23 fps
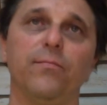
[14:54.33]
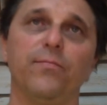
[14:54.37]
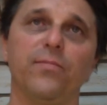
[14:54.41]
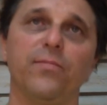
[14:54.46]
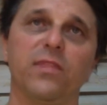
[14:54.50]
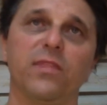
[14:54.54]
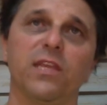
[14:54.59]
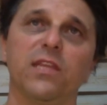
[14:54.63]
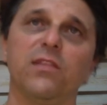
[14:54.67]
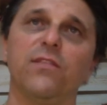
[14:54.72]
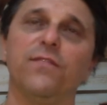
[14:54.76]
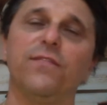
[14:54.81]

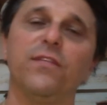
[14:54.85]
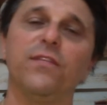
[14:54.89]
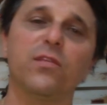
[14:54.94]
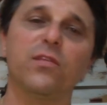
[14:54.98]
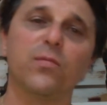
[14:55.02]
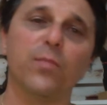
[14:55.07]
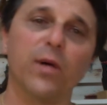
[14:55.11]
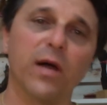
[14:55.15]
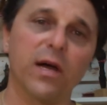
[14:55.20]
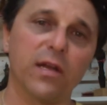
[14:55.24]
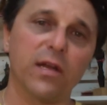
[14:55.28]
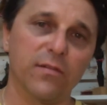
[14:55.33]
Then the 5th
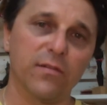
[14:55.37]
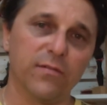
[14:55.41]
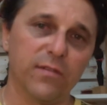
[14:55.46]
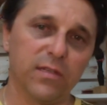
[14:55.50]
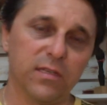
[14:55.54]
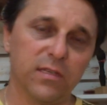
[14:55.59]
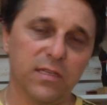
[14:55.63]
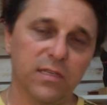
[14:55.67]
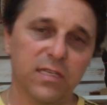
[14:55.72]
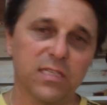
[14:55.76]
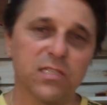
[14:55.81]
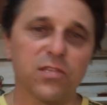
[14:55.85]
part of
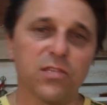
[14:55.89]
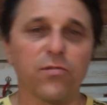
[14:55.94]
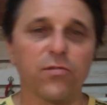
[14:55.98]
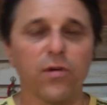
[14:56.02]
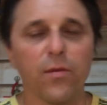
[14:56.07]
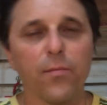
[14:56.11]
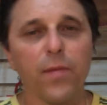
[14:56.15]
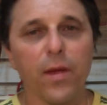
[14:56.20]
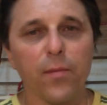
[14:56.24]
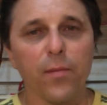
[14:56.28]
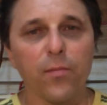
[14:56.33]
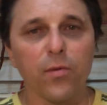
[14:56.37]
it is the
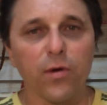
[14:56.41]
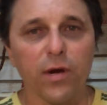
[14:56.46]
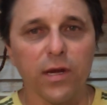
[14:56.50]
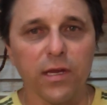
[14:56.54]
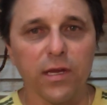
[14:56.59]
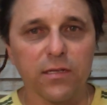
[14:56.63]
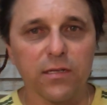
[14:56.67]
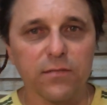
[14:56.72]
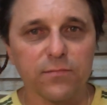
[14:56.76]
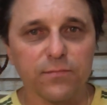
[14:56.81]
remembering,